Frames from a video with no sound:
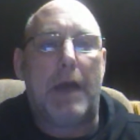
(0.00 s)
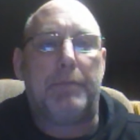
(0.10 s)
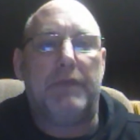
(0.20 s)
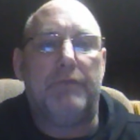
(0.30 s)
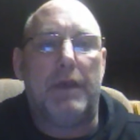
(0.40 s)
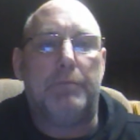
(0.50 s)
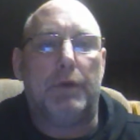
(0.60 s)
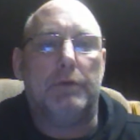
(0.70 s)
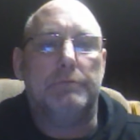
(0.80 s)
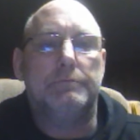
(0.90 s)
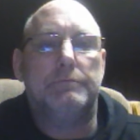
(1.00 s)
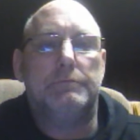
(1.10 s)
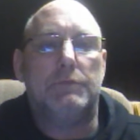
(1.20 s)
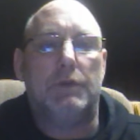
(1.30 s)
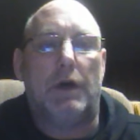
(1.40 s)

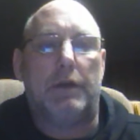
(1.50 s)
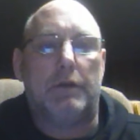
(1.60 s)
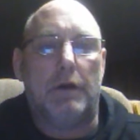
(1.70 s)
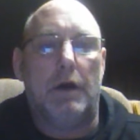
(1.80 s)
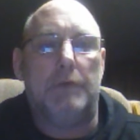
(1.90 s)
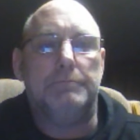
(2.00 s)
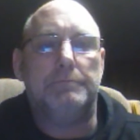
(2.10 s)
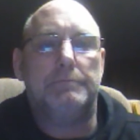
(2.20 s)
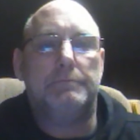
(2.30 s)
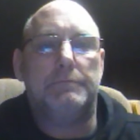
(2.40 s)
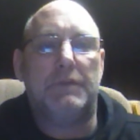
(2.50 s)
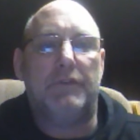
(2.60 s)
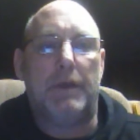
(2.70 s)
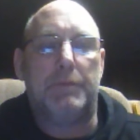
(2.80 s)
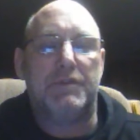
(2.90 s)
www.happyvapor.com.
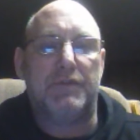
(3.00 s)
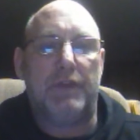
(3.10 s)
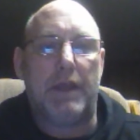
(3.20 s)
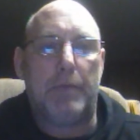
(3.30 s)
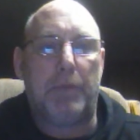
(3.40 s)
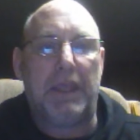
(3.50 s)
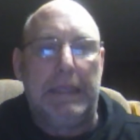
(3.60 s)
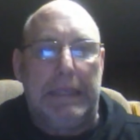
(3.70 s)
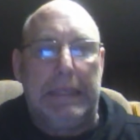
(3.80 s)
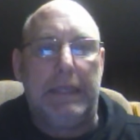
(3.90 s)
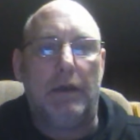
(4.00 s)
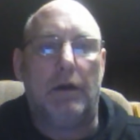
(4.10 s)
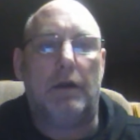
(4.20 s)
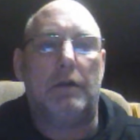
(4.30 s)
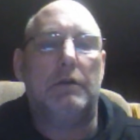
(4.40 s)
And Vapor's
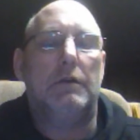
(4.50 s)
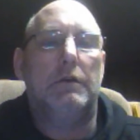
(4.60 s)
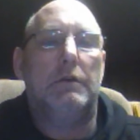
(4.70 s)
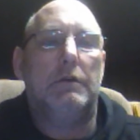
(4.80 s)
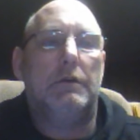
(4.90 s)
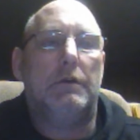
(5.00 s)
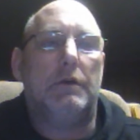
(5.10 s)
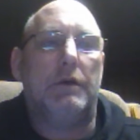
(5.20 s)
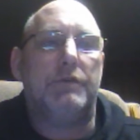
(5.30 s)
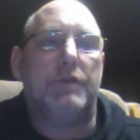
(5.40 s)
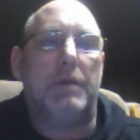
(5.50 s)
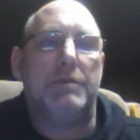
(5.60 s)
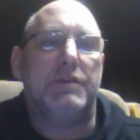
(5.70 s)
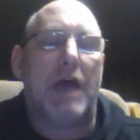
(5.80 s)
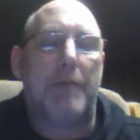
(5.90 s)
V-A-P-E-R. His
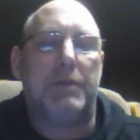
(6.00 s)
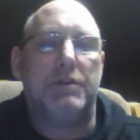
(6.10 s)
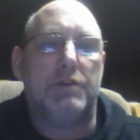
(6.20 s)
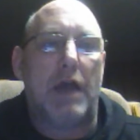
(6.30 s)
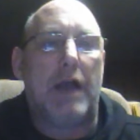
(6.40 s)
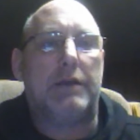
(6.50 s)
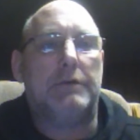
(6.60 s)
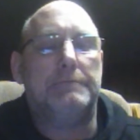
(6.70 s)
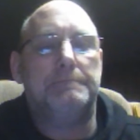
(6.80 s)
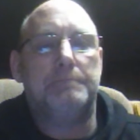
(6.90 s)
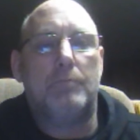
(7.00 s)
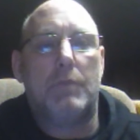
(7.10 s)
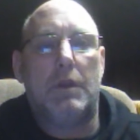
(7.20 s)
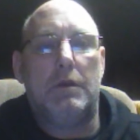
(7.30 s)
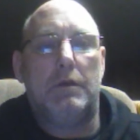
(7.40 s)
name is Happy Jack.
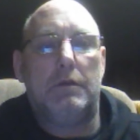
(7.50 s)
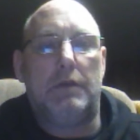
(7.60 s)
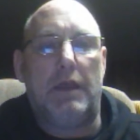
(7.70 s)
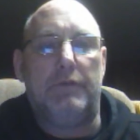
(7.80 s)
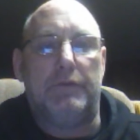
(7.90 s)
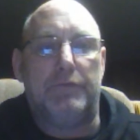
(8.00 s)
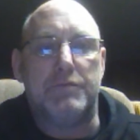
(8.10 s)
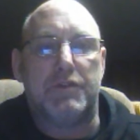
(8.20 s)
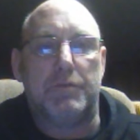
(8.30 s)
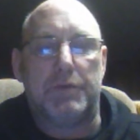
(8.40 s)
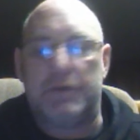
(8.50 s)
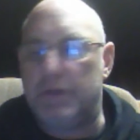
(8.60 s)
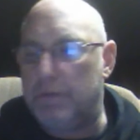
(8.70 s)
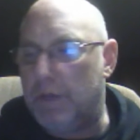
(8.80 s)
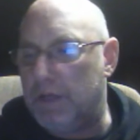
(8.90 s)
David from Super
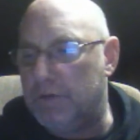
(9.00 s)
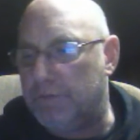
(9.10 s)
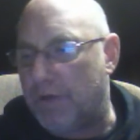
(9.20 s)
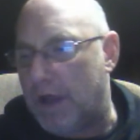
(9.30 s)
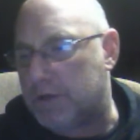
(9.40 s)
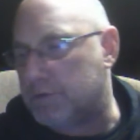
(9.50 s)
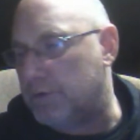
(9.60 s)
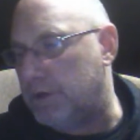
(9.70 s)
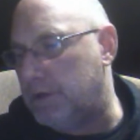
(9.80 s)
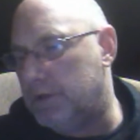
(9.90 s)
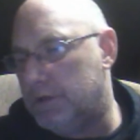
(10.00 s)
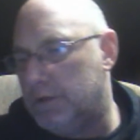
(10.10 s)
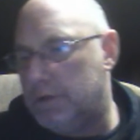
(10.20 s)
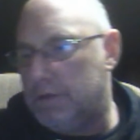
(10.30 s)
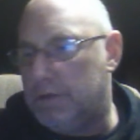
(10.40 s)
T Manufacturing
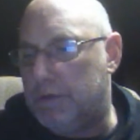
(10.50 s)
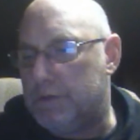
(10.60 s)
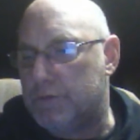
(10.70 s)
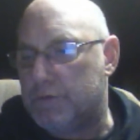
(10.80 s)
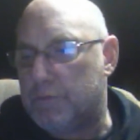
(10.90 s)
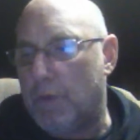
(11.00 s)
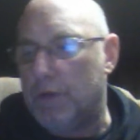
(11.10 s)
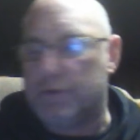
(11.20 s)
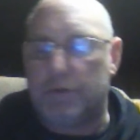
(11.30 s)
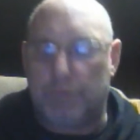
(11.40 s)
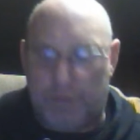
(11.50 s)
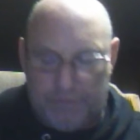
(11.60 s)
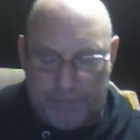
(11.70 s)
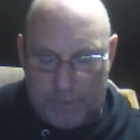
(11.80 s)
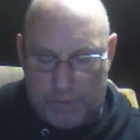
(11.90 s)
is
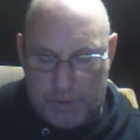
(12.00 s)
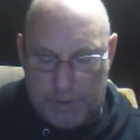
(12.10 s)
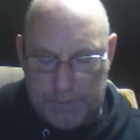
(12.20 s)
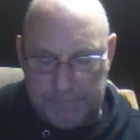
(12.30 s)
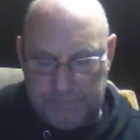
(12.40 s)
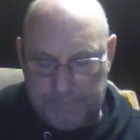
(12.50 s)
responsible for